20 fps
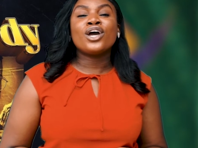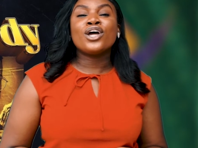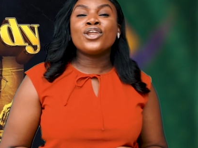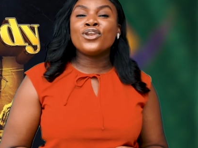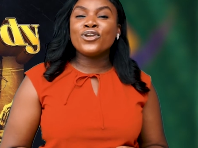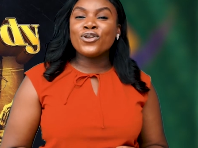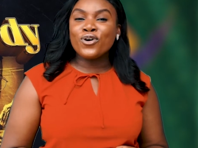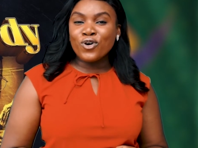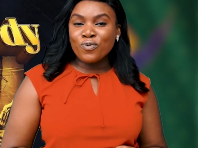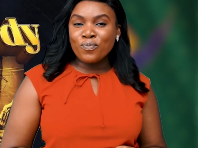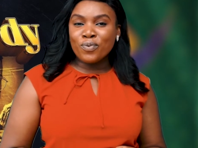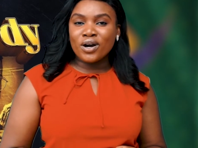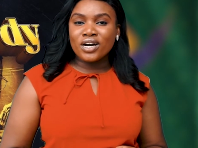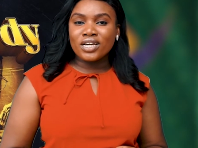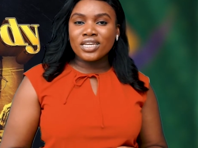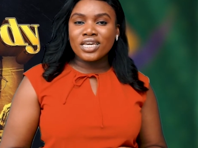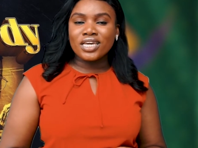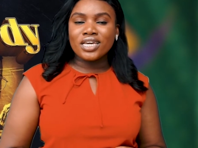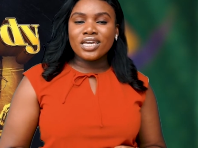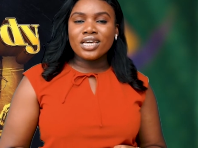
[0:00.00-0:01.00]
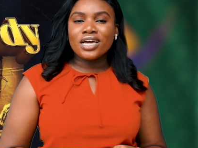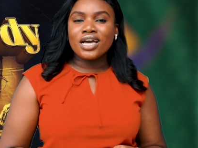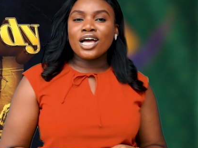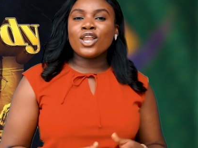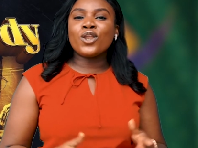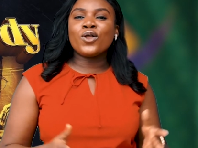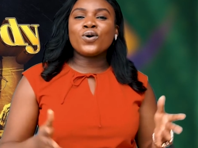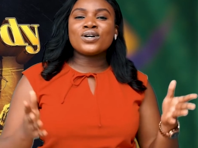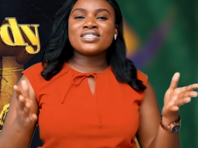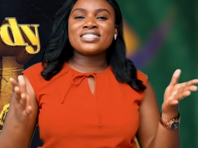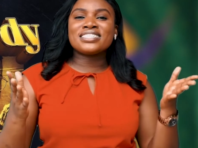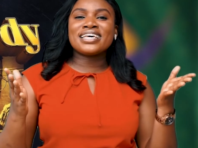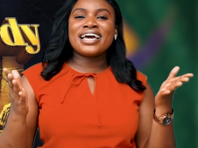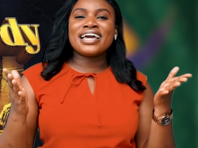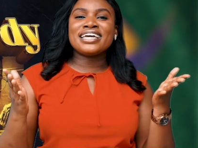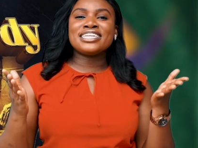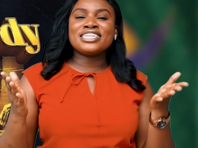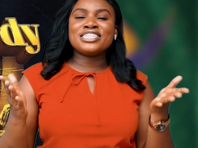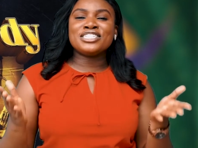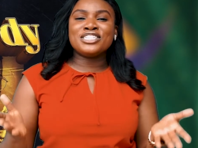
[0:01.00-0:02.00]
Nobody,
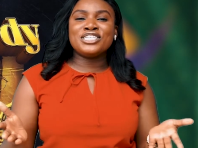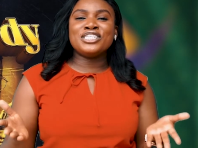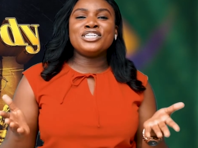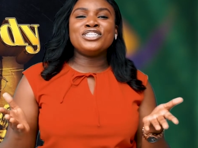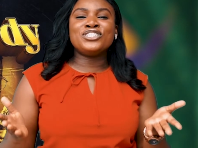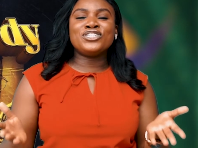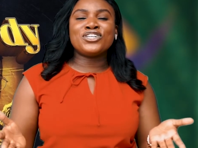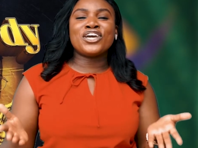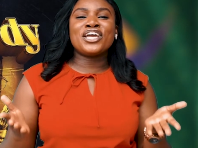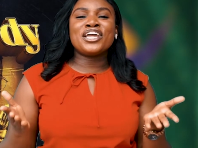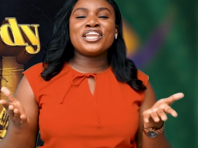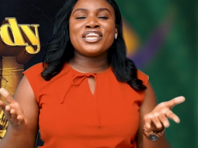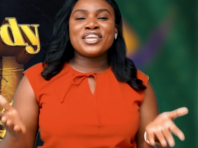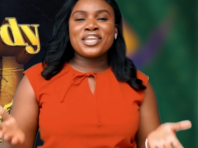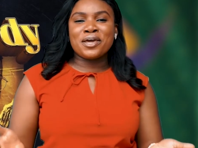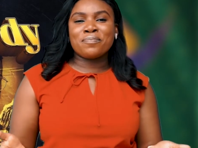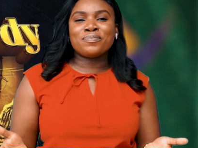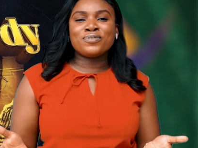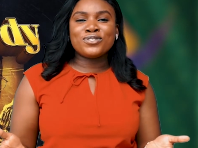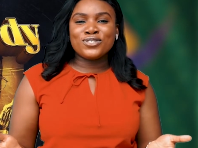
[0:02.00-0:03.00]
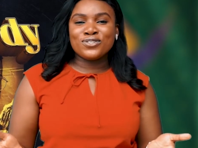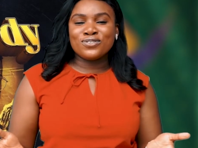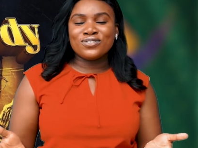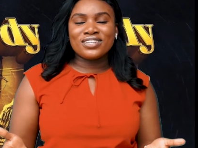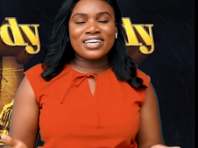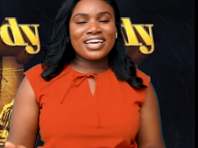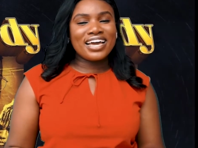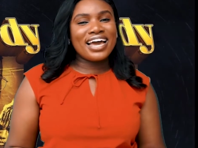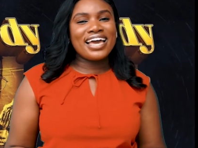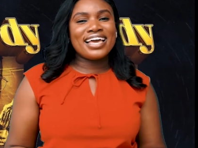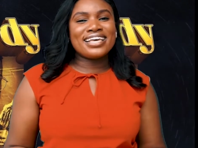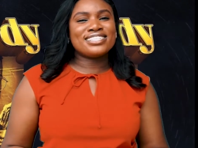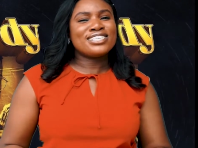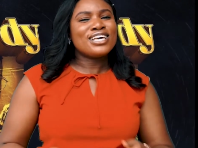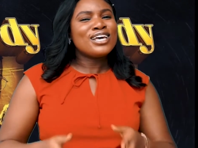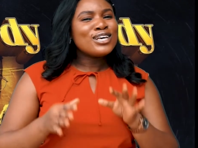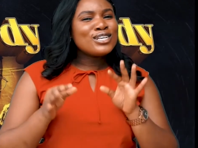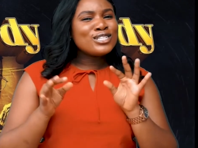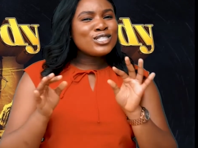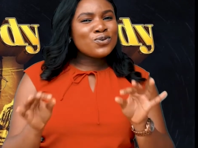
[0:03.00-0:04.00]
alongside DJ Neptune. Guys,
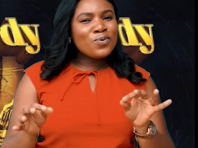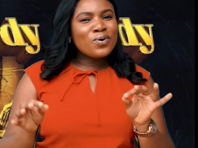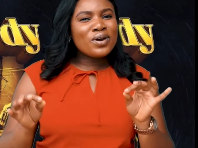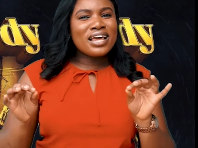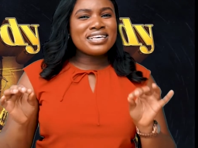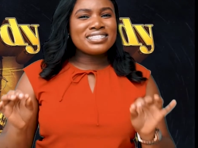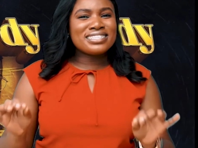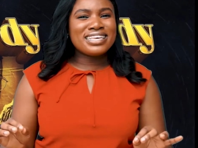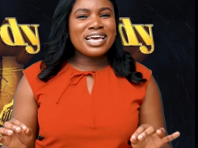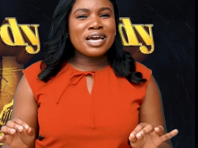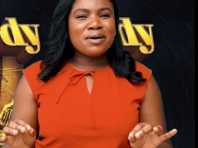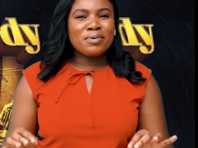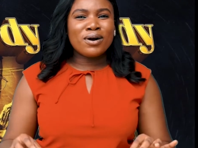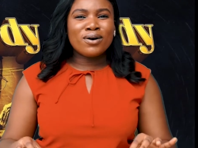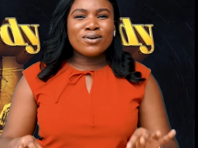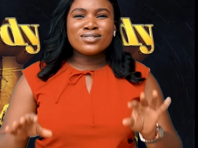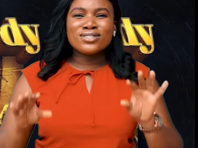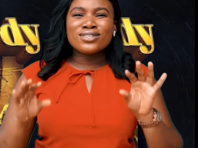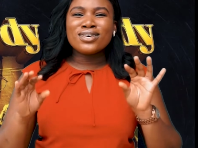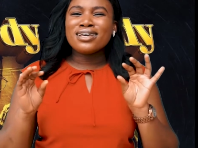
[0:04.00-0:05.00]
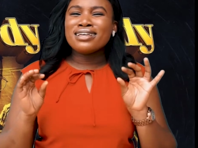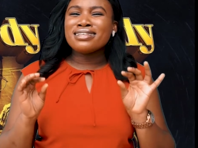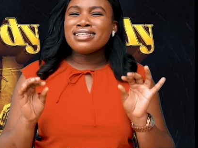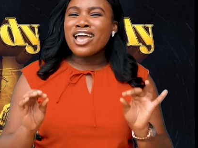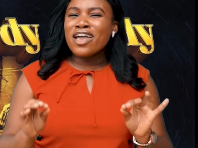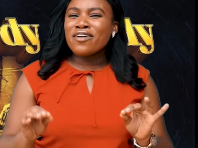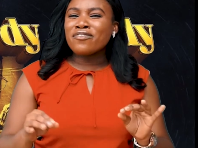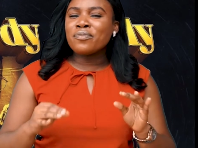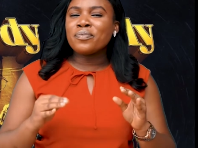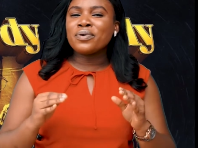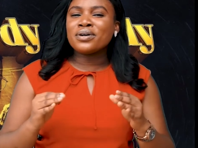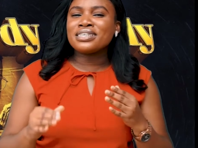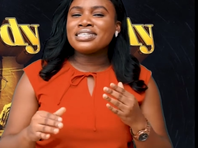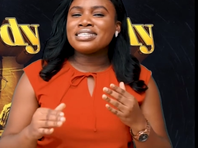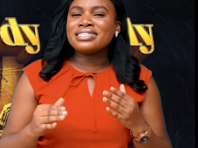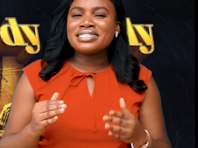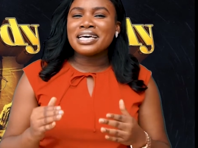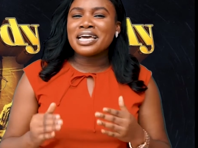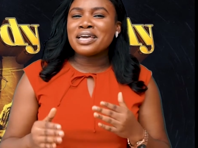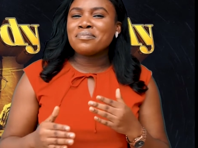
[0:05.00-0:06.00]
See what I say about
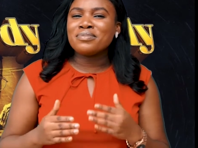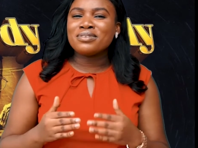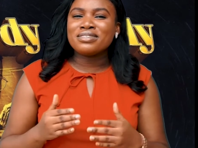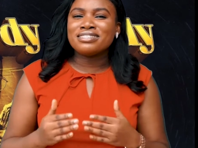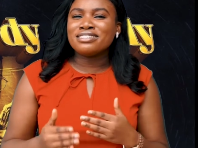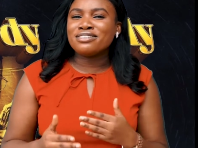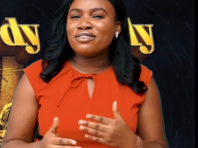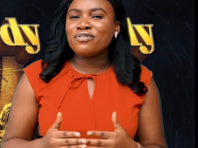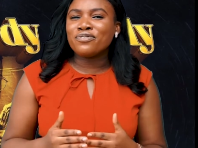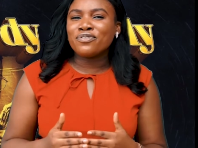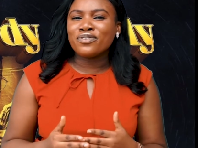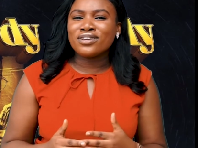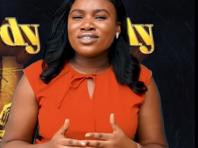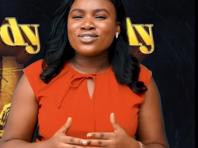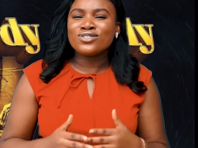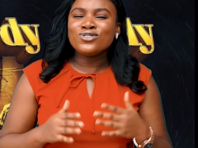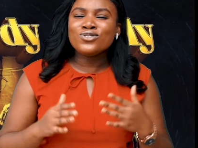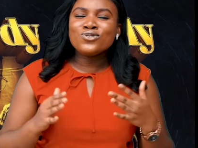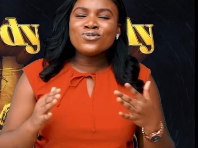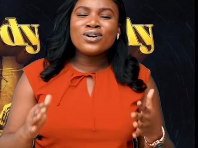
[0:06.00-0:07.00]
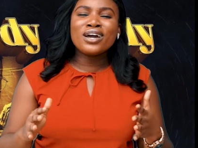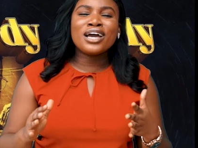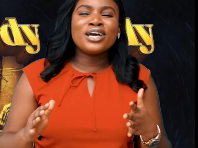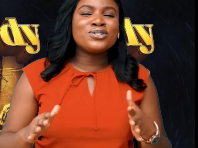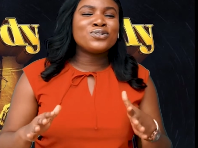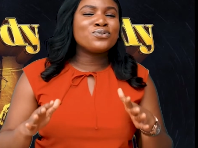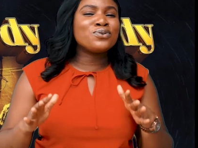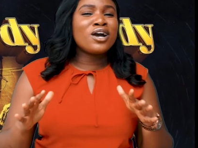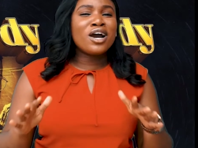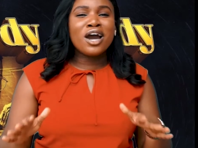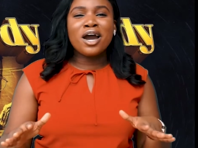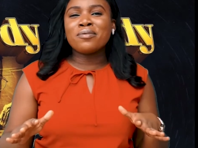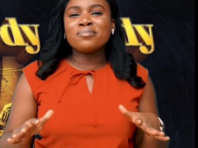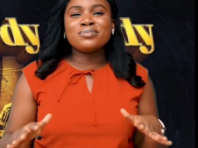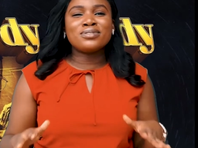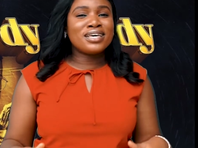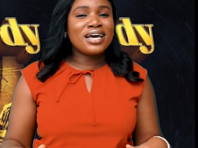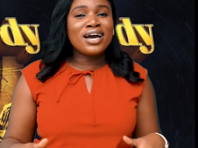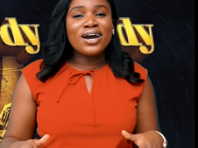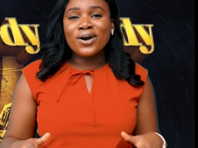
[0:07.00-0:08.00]
everybody's time is different. You guys should
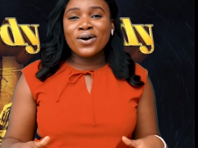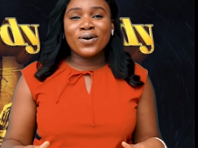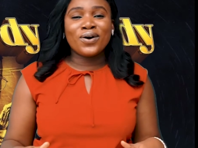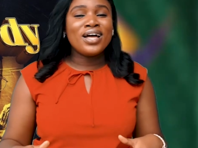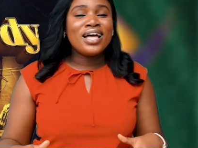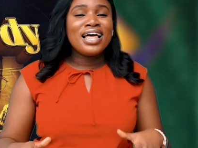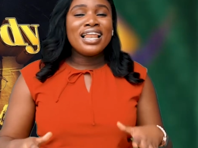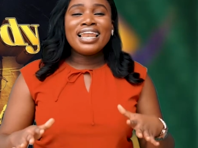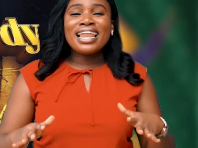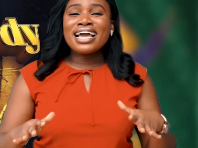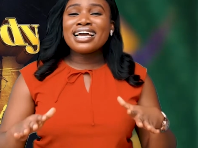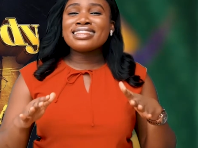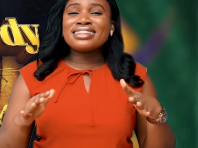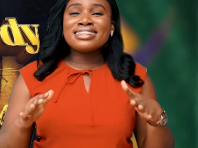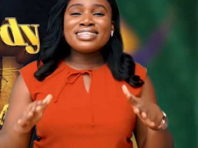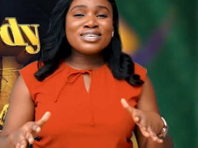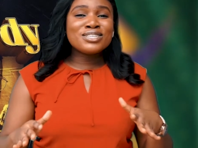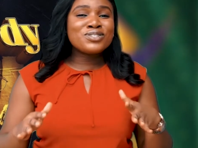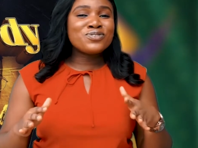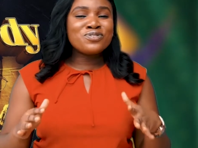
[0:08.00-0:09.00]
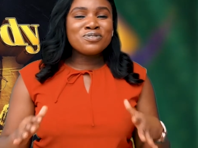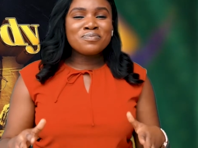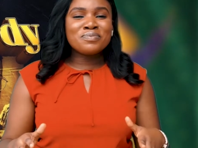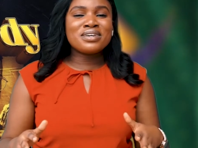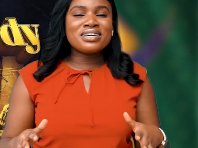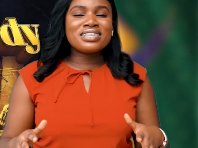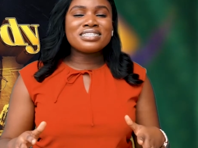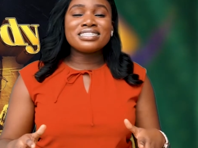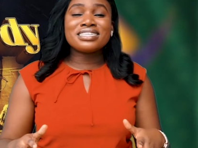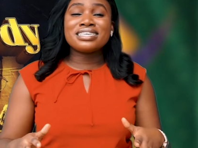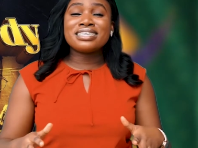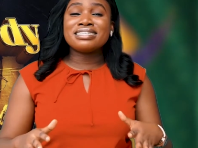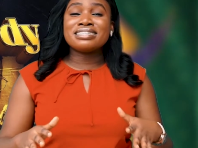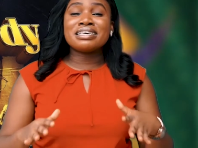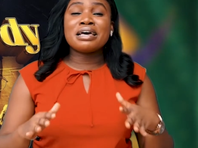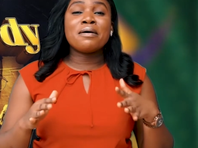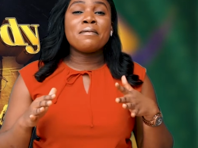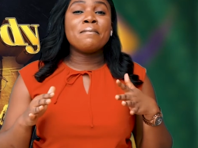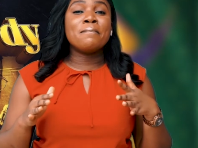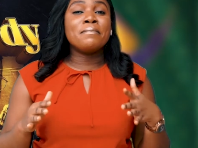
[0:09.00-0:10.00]
calm down. Like this remix is
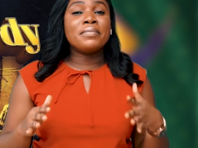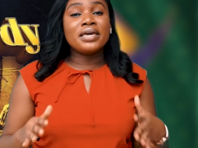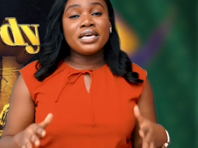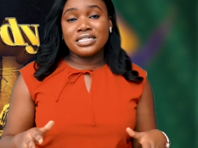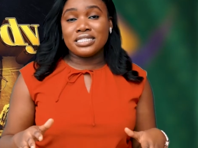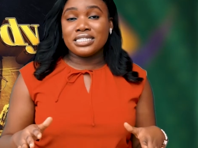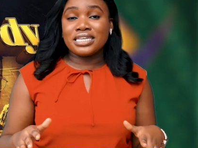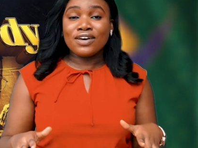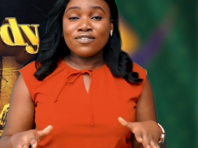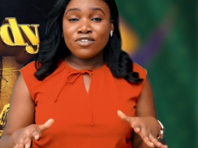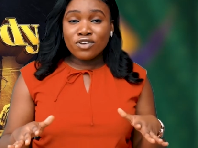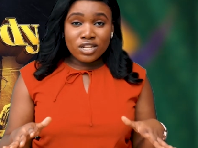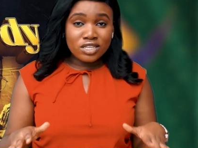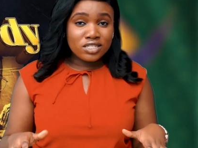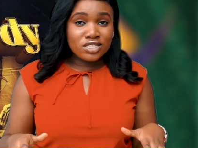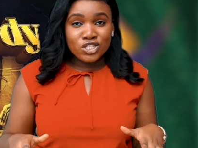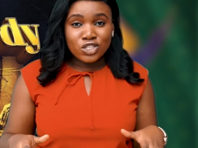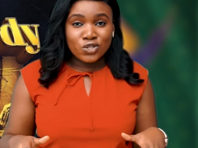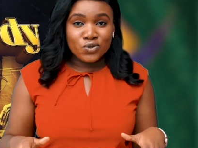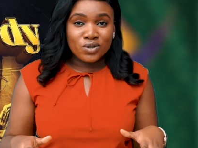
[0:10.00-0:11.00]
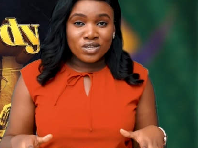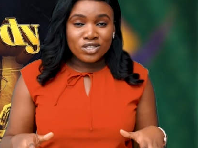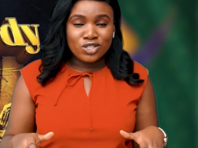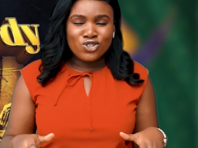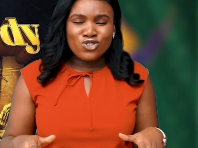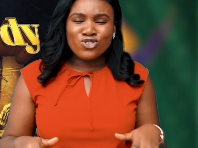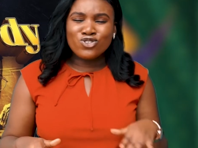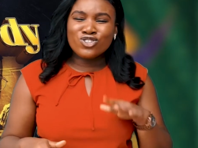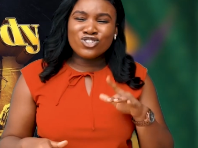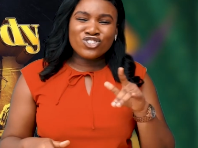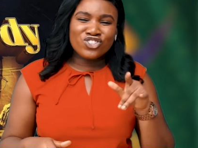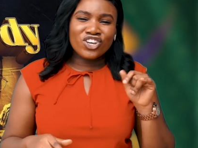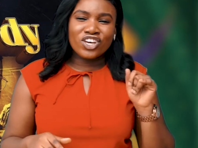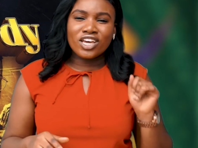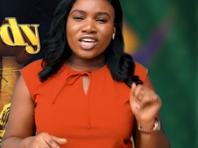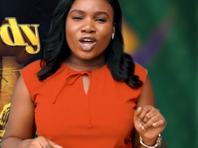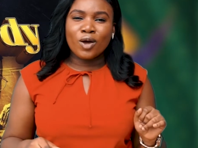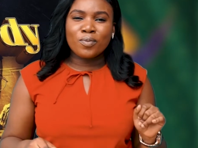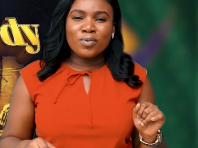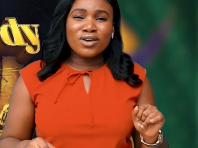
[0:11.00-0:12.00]
amazing. Have you listened to it? You should just
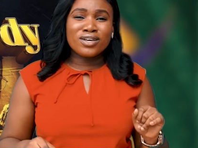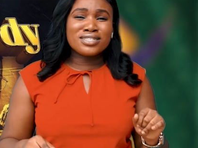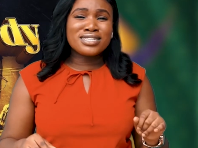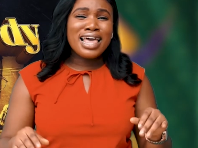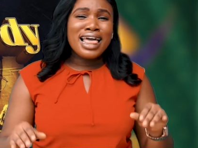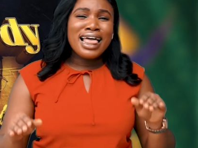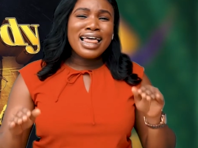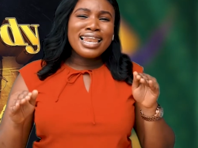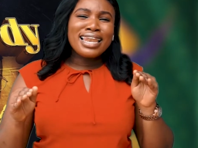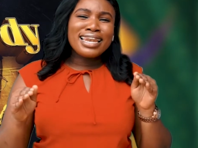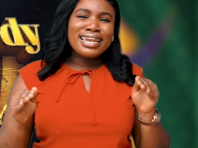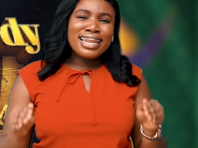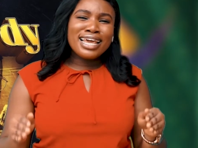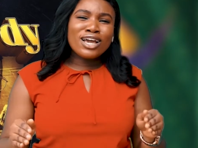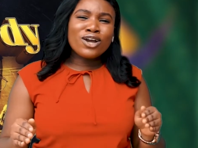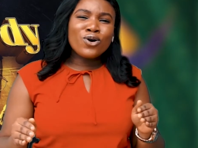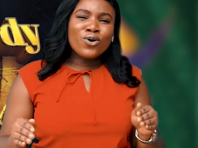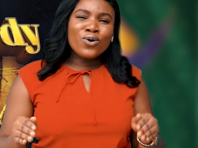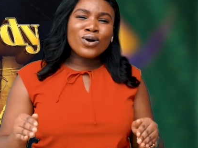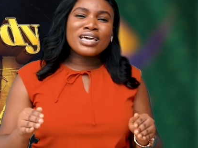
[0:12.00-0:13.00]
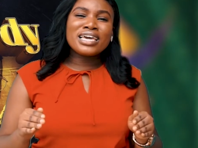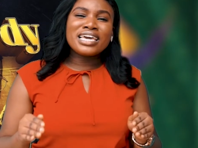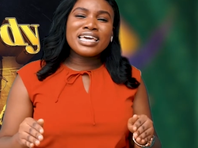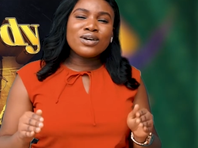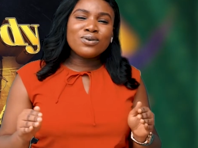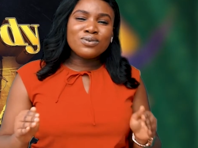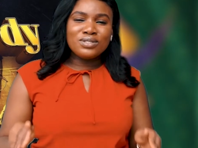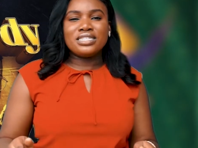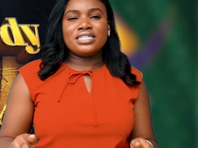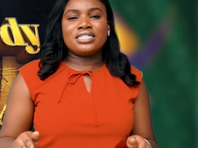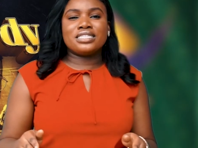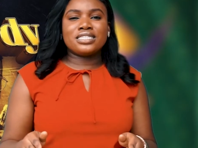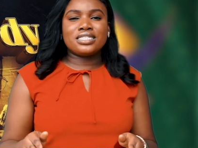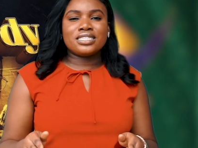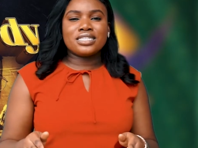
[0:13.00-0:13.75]
check it out because Laycon killed it